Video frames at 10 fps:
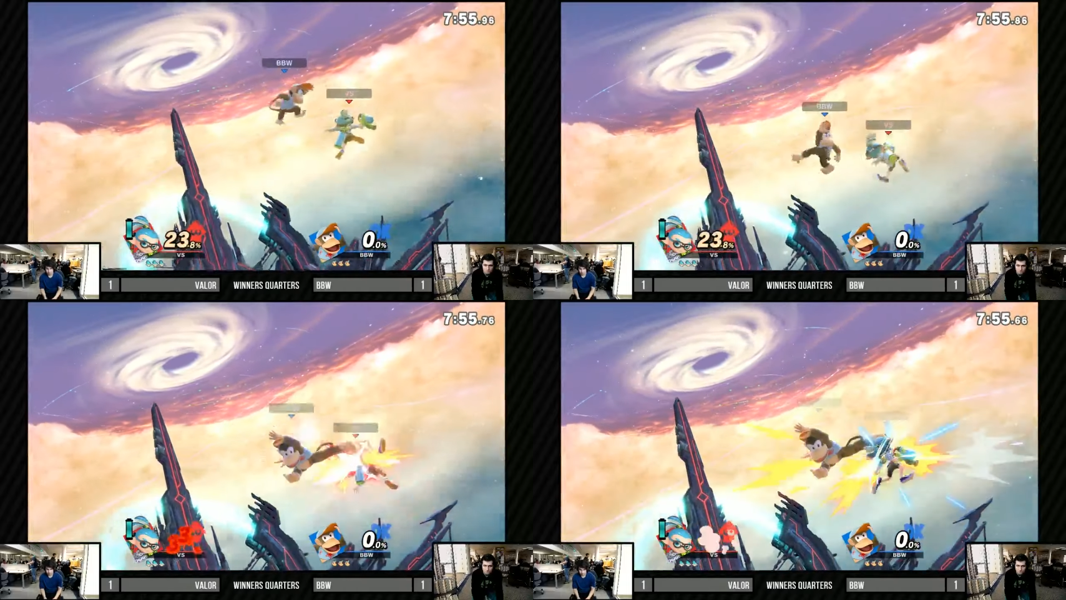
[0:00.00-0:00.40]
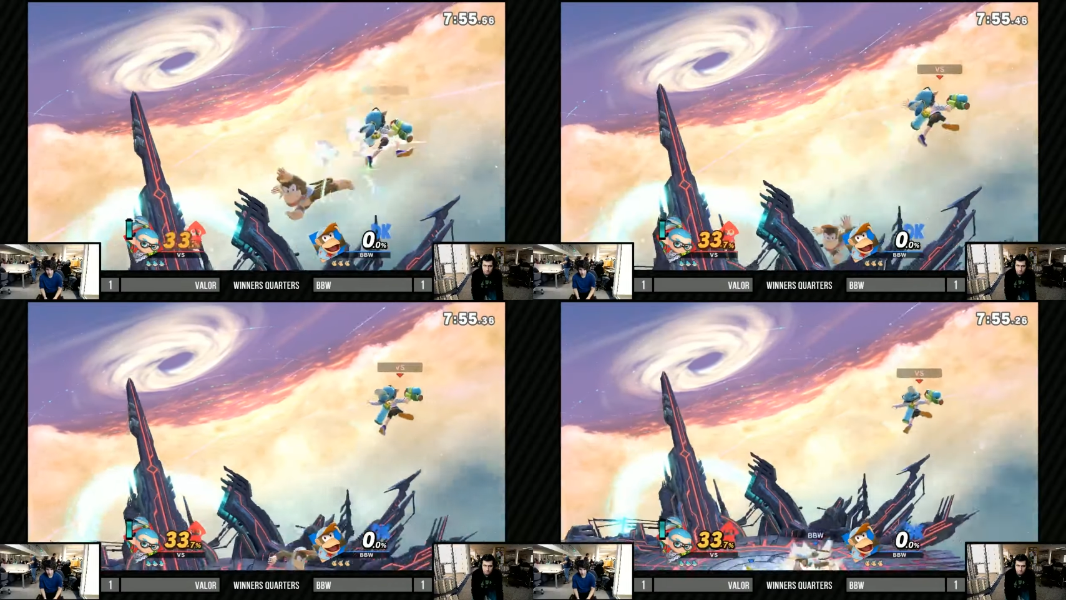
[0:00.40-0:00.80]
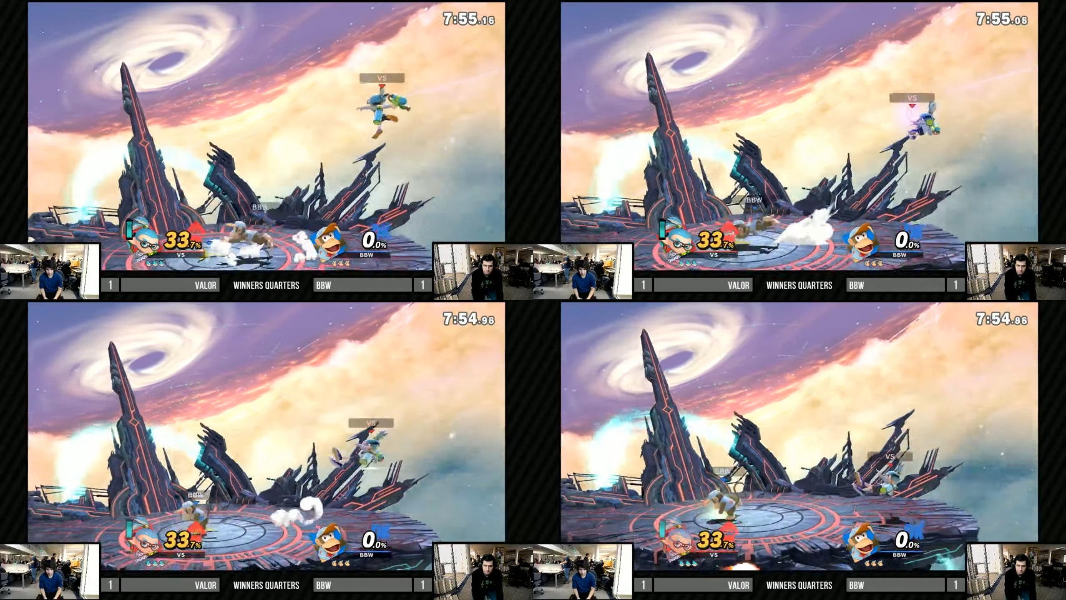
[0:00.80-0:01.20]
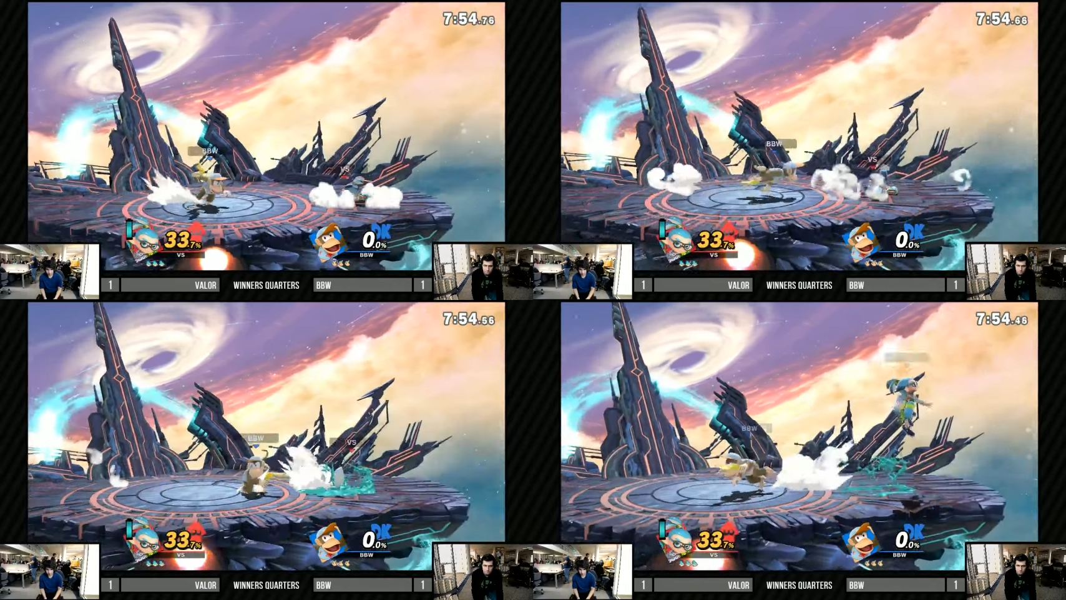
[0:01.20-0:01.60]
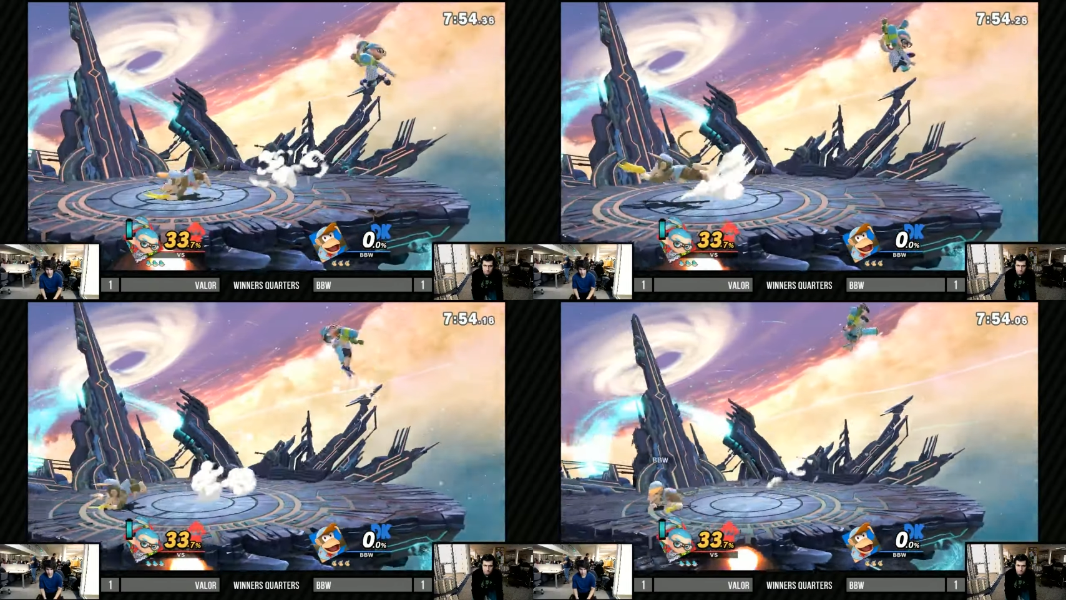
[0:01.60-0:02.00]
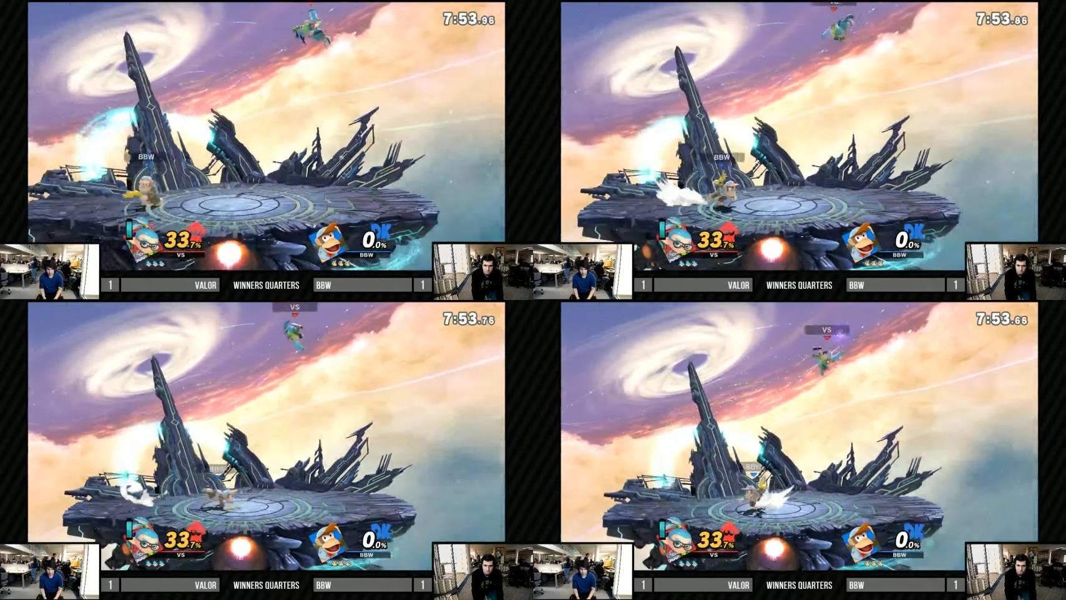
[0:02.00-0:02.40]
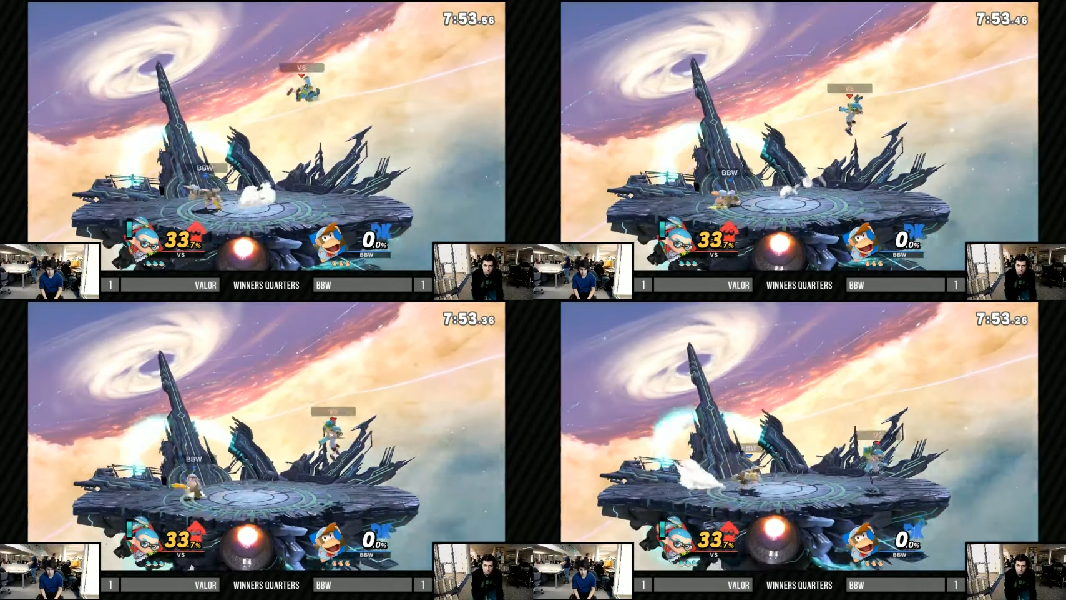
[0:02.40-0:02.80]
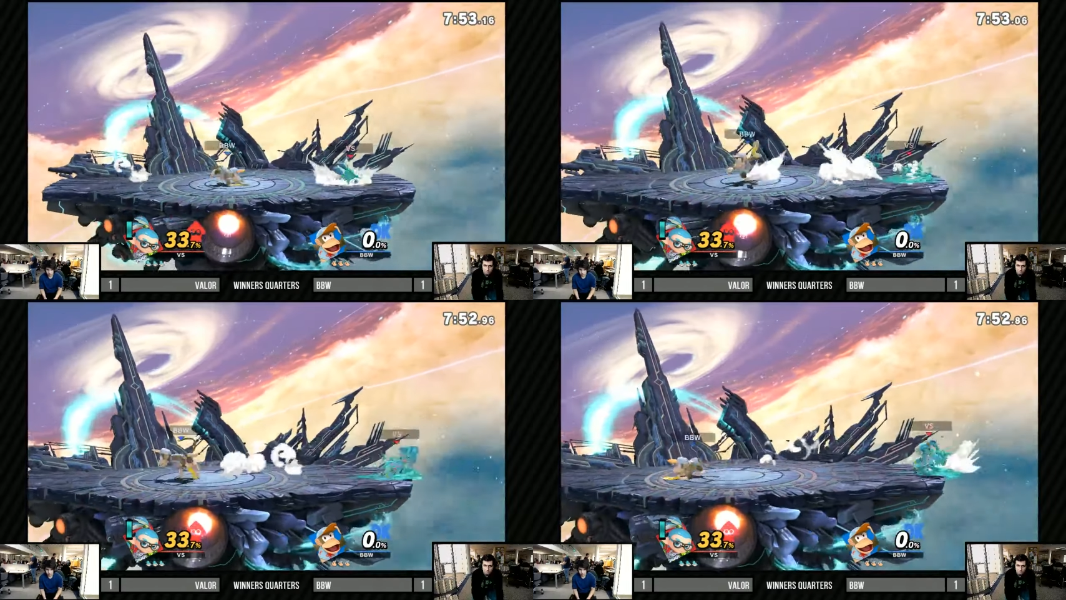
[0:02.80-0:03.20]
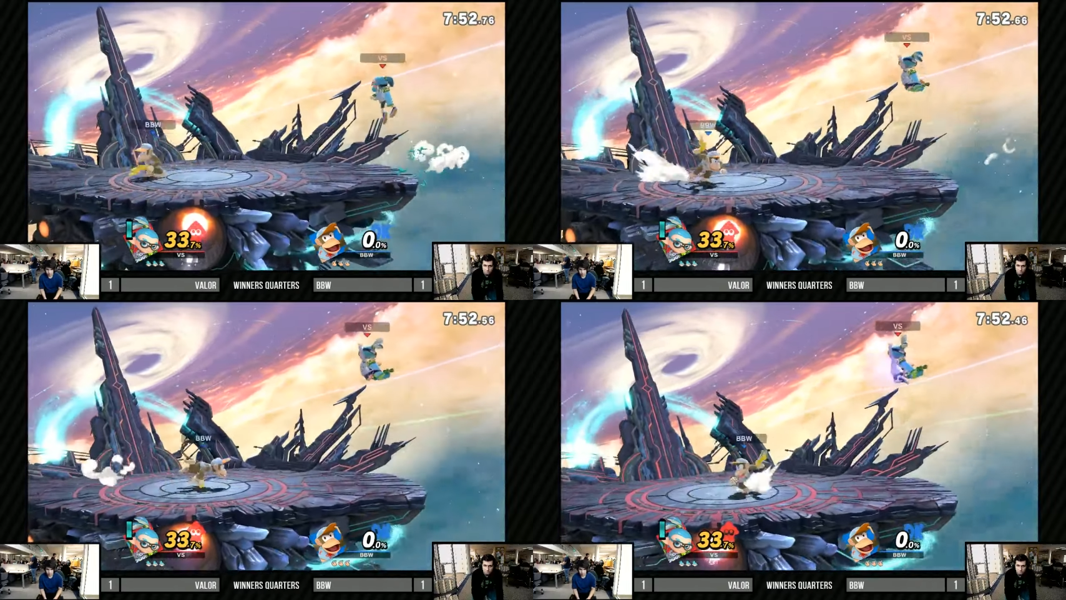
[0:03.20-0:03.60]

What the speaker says: Nobody's mouth can be seen.